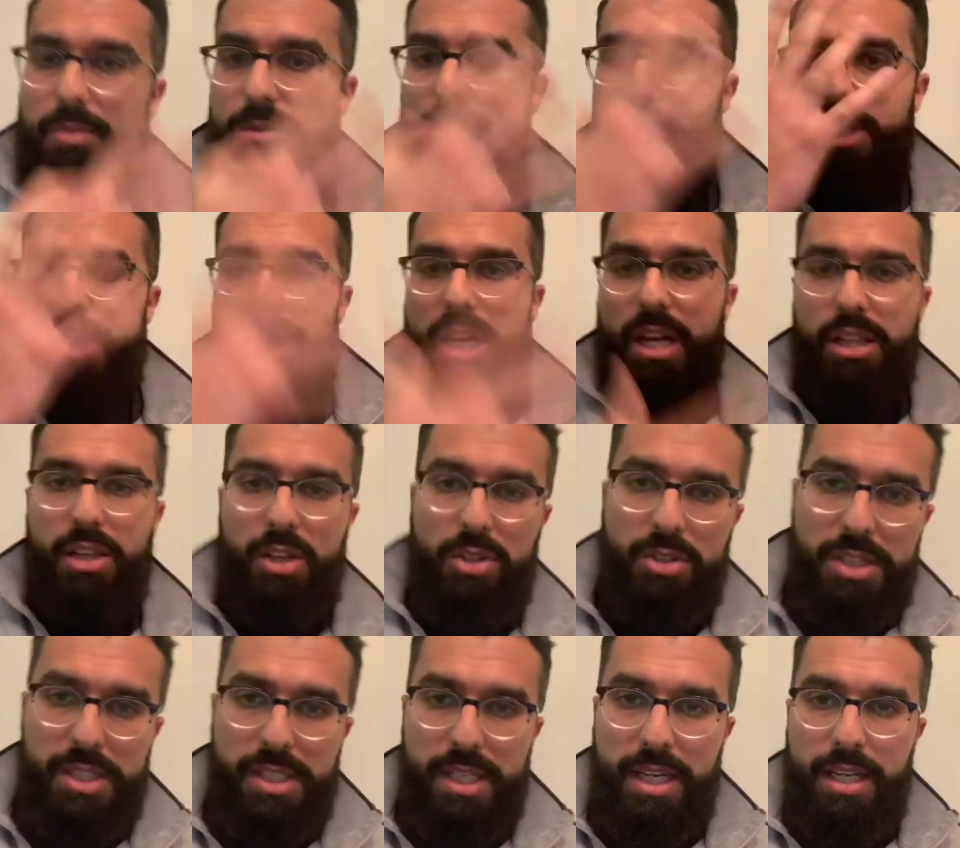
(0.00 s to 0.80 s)

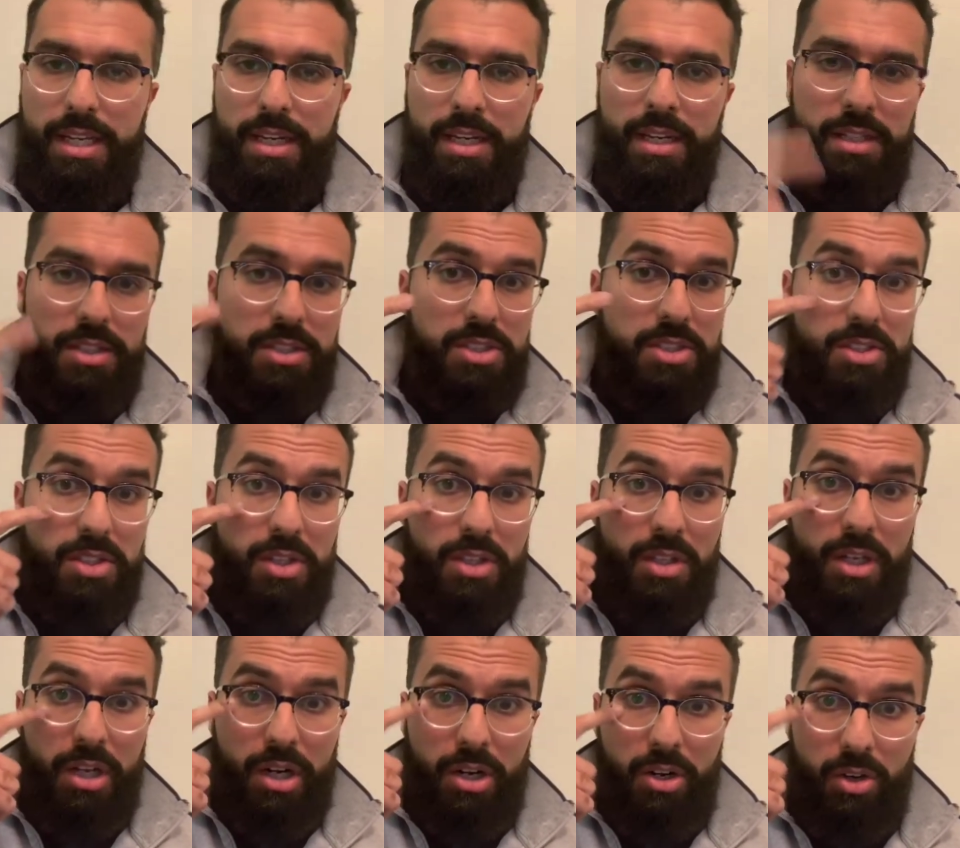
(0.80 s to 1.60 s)
yellow skin,
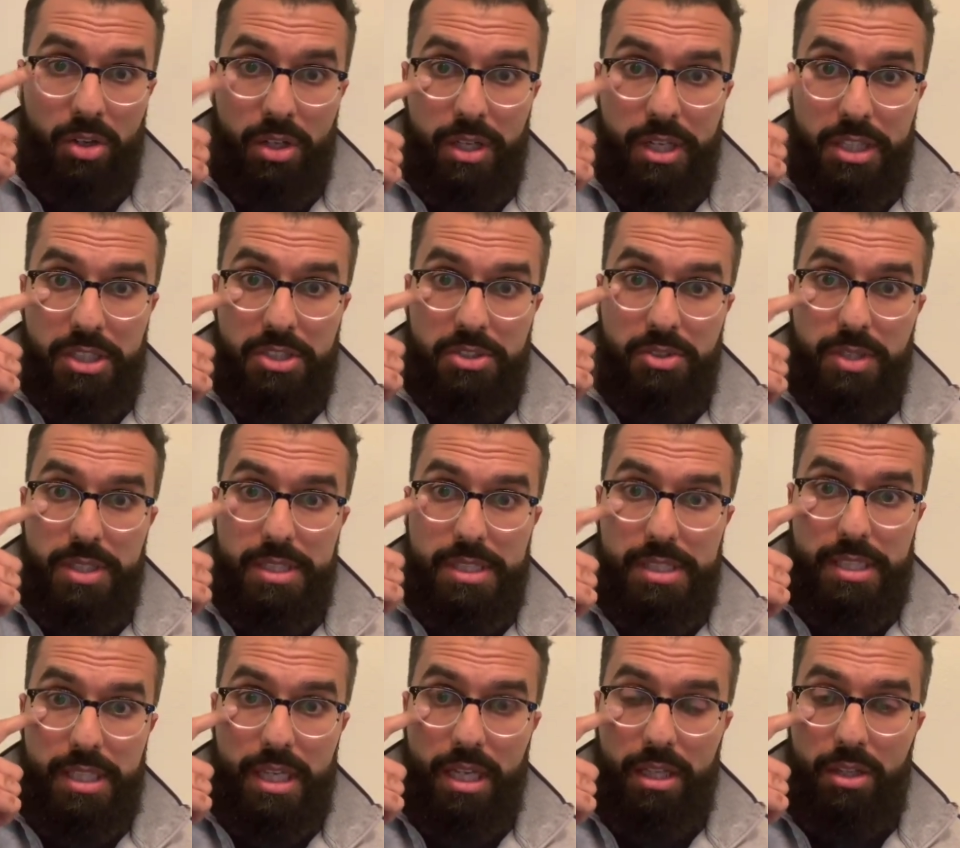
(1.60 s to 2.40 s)
scleral
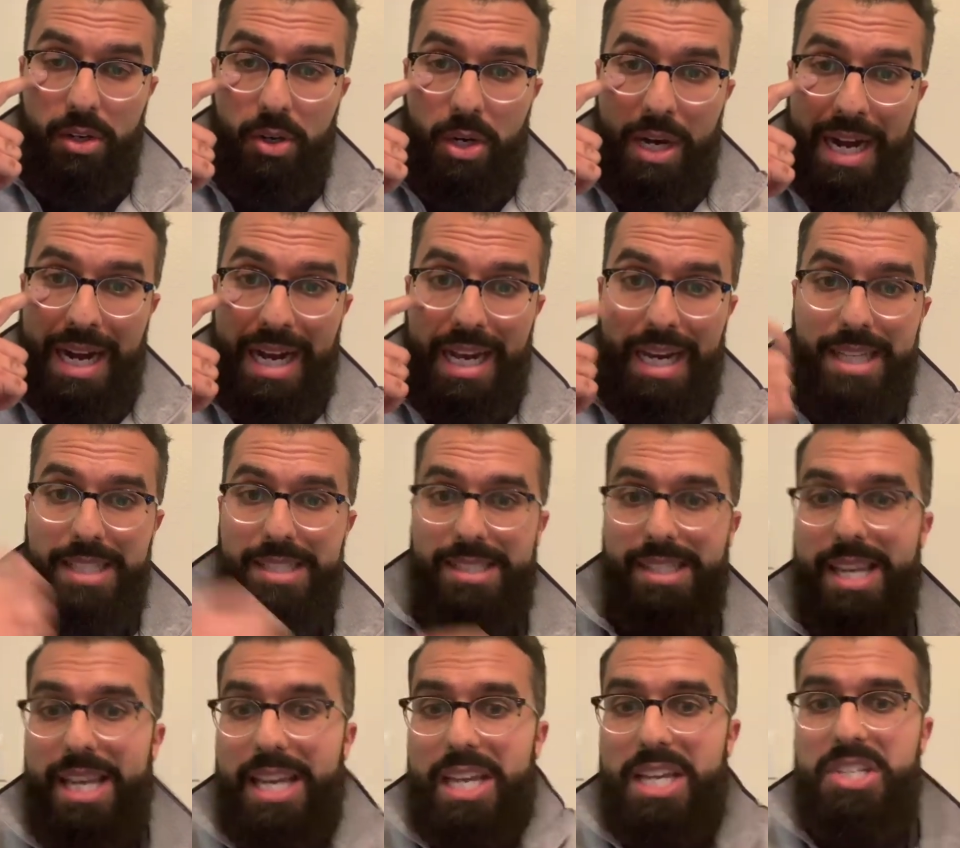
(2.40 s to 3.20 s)
icterus, yellow
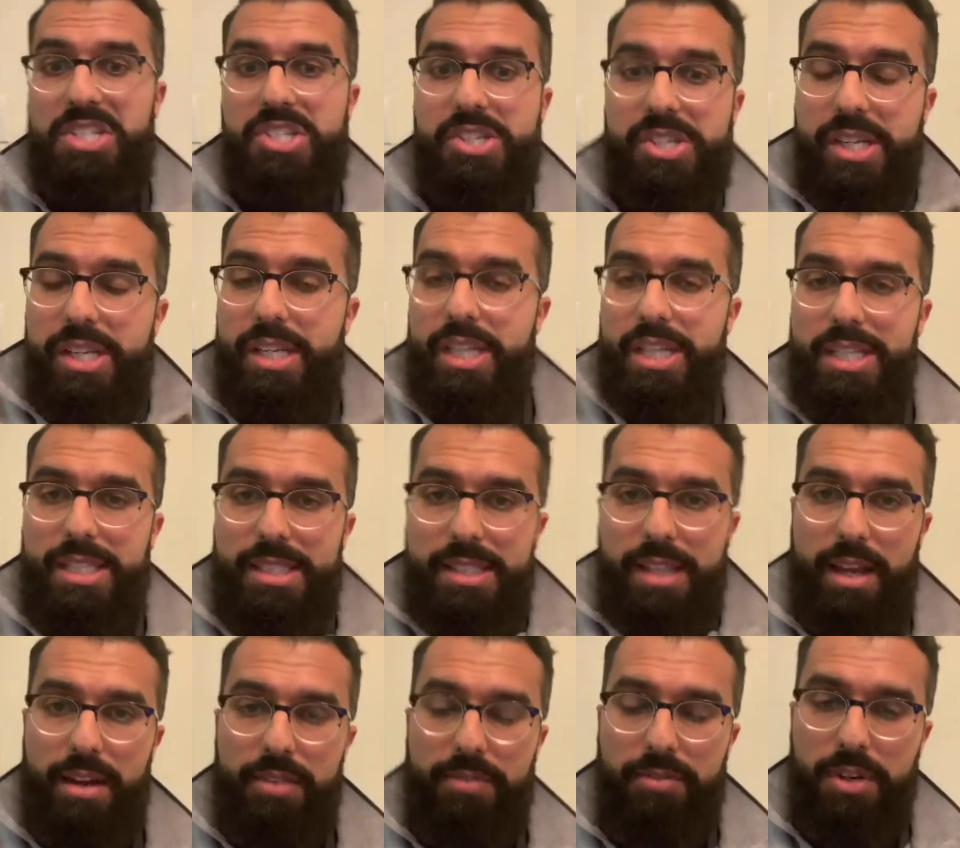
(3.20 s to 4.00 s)
eyes,
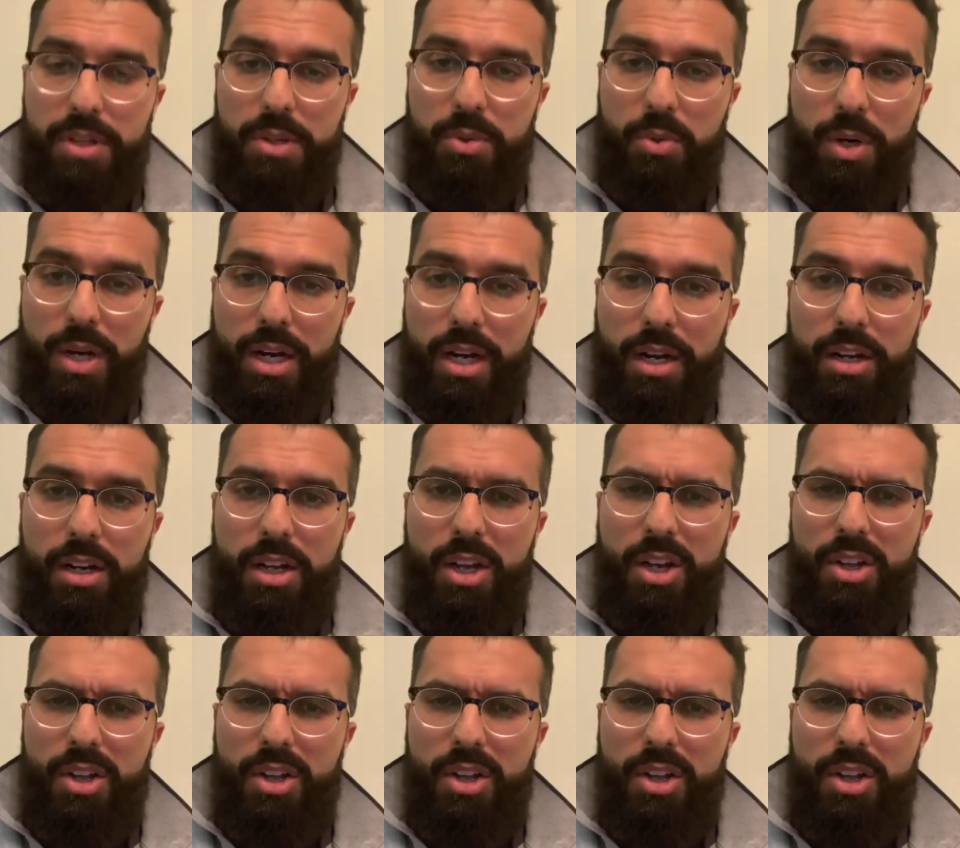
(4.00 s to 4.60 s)
itchiness everywhere,